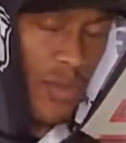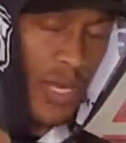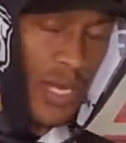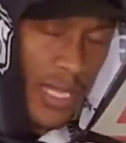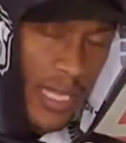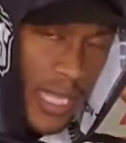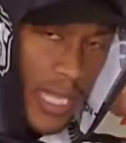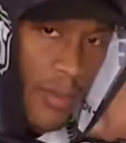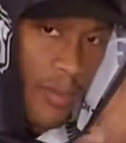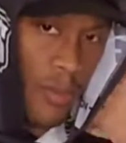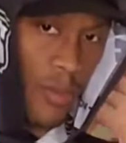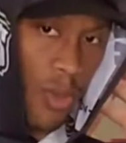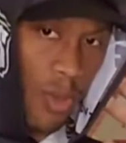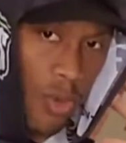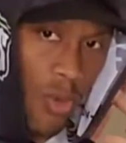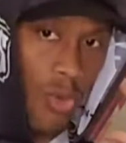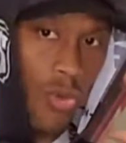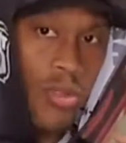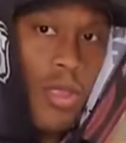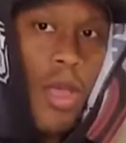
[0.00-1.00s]
to keep
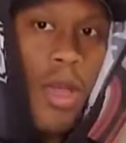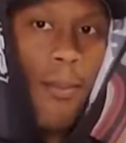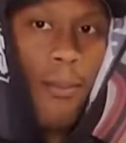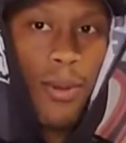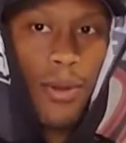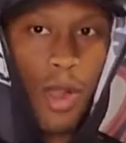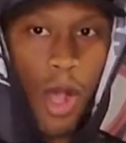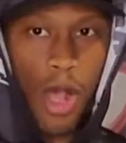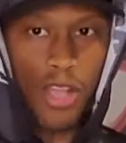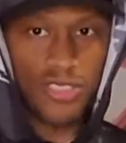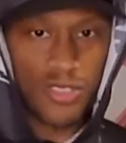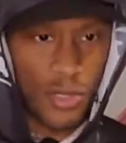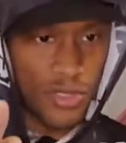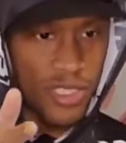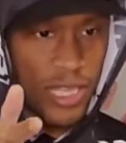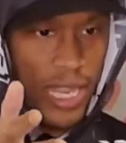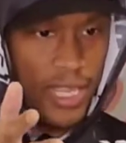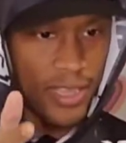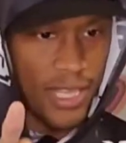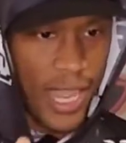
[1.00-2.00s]
cool, but also
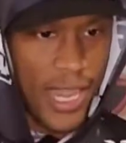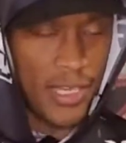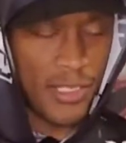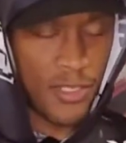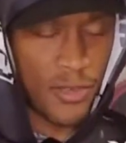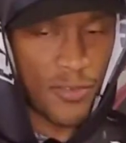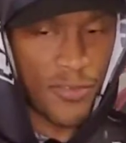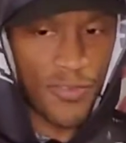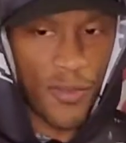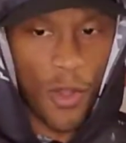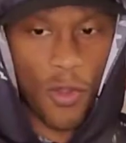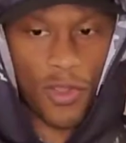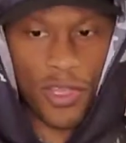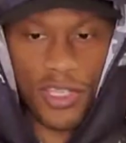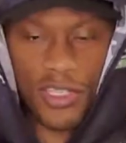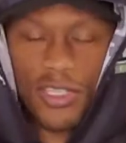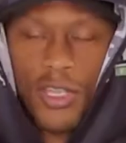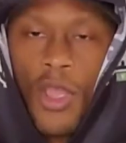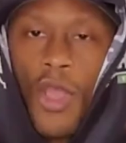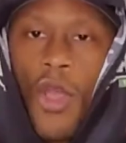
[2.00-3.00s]
stay laser
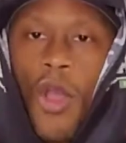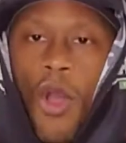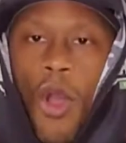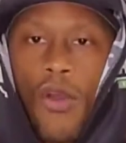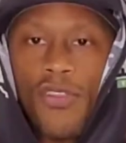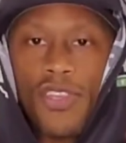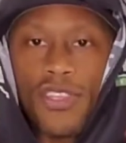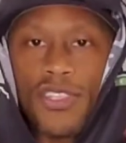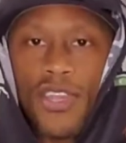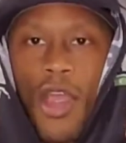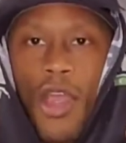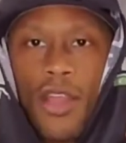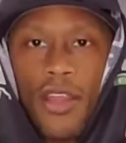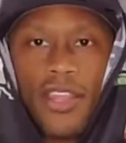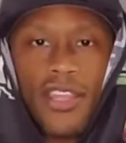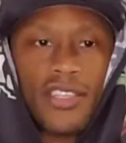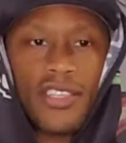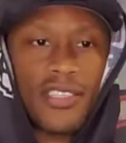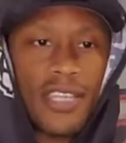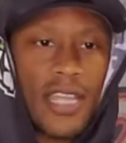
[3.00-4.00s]
focused on the
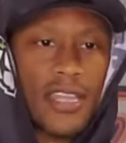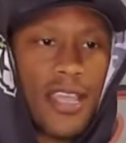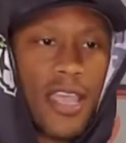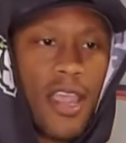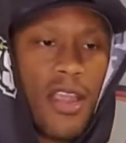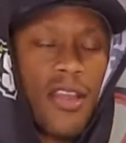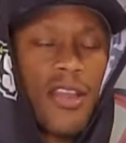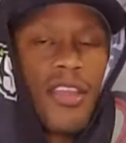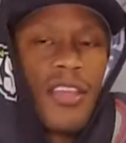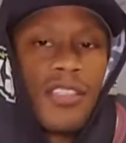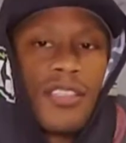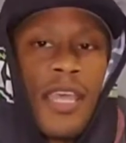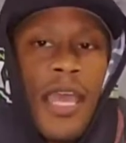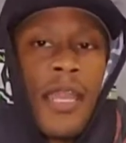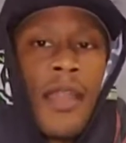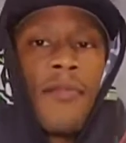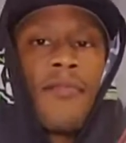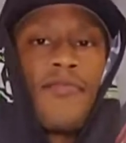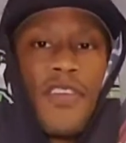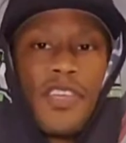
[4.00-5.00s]
targets and the areas that
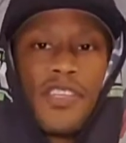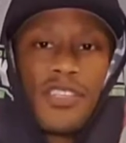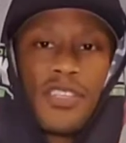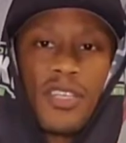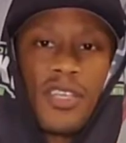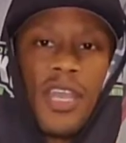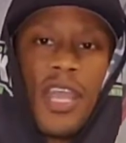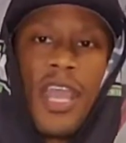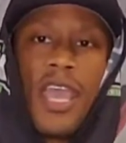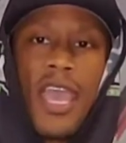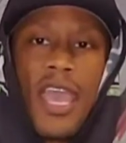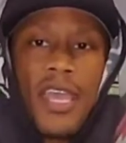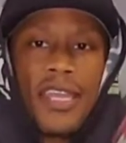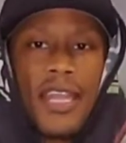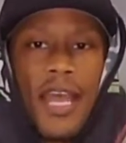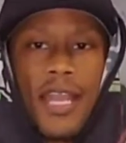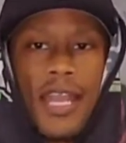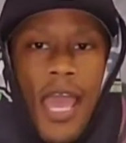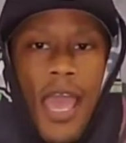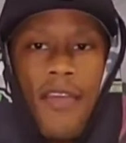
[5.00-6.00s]
I'm fishing, and
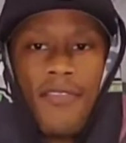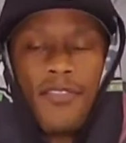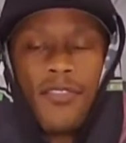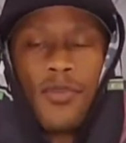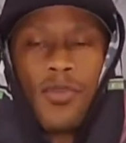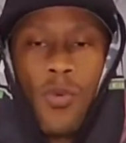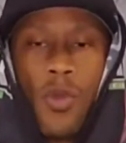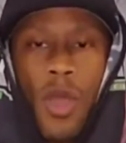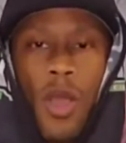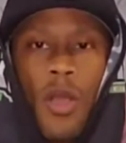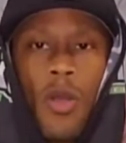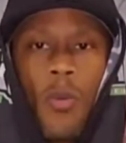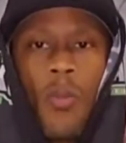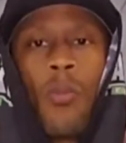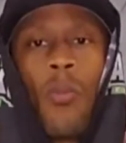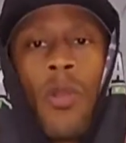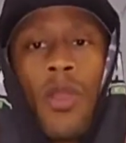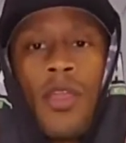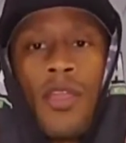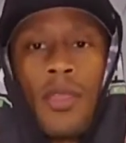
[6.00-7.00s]
not have to
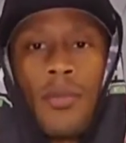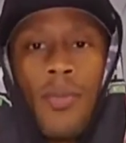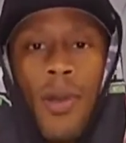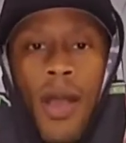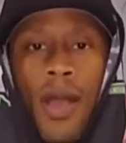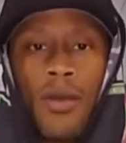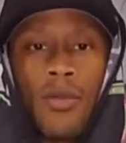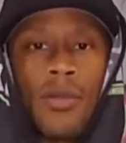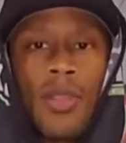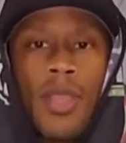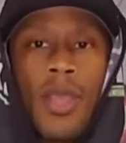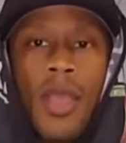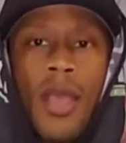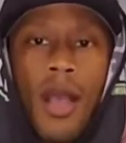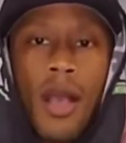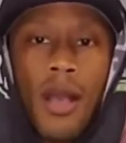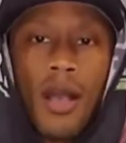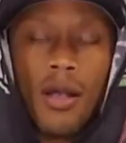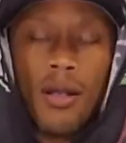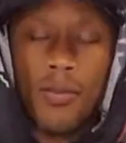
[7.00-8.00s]
worry about
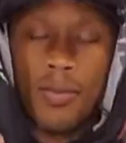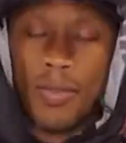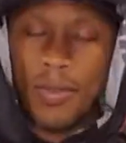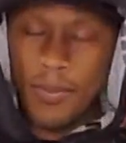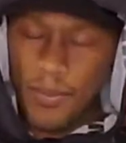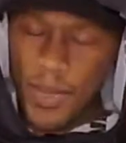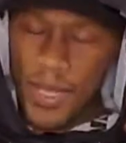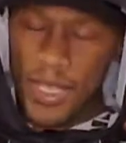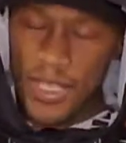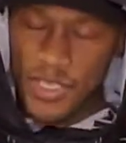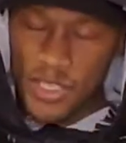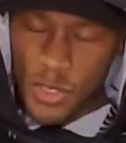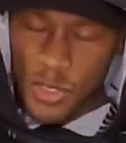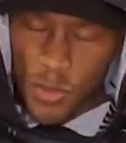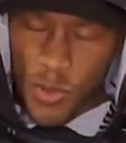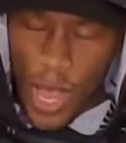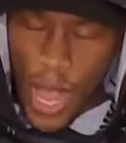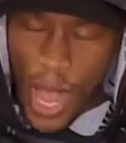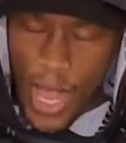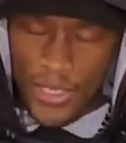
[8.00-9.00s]
being too
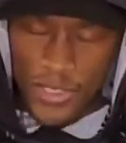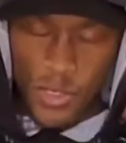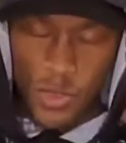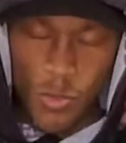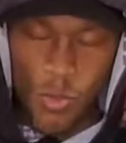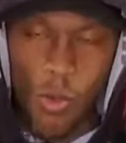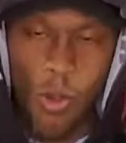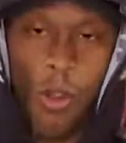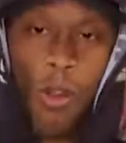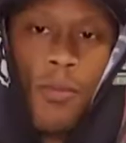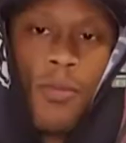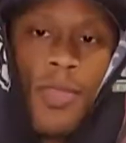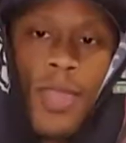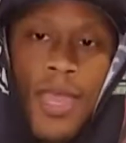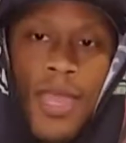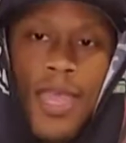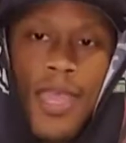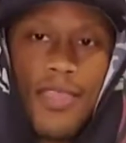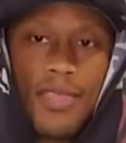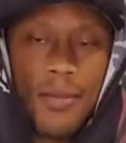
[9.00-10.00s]
hot, too warm
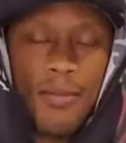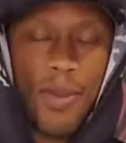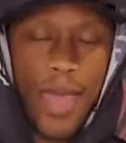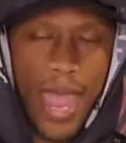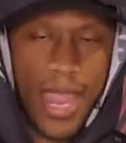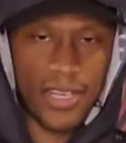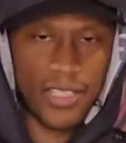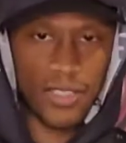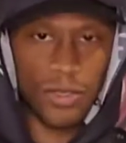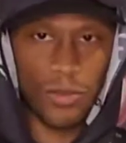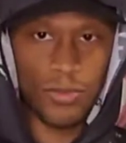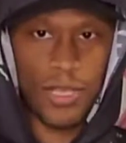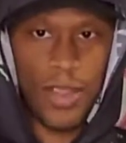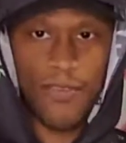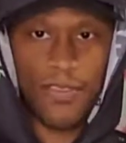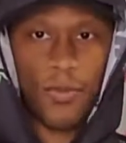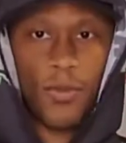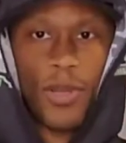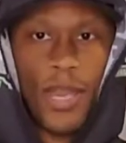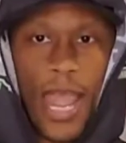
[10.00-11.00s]
in the back. So
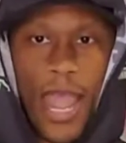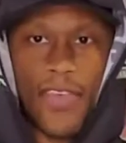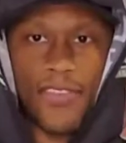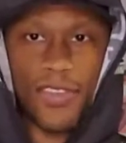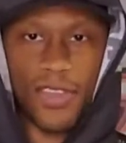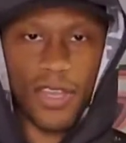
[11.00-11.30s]
definitely want to add the